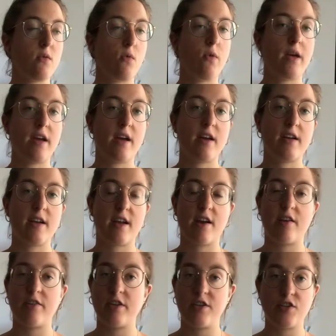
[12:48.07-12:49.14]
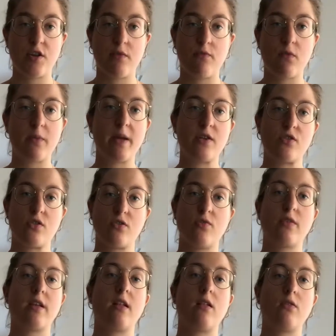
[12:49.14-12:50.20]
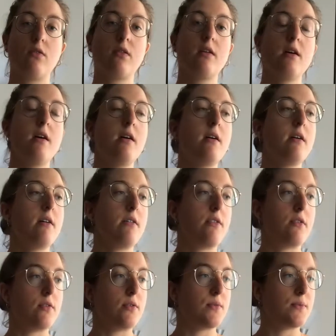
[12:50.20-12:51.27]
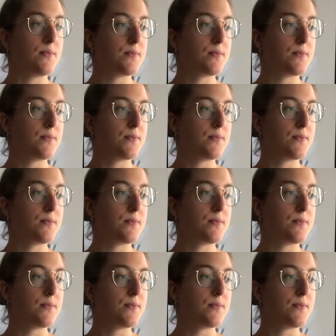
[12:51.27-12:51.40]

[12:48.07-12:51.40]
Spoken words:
where there are additional information you can look through.